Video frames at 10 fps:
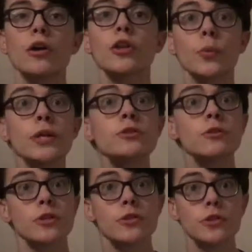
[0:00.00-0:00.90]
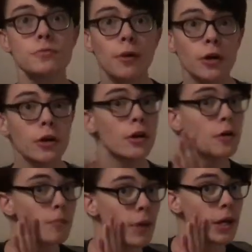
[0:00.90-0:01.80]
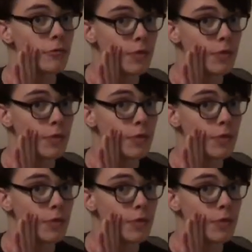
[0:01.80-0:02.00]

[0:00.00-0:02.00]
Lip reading: The research in this book, made of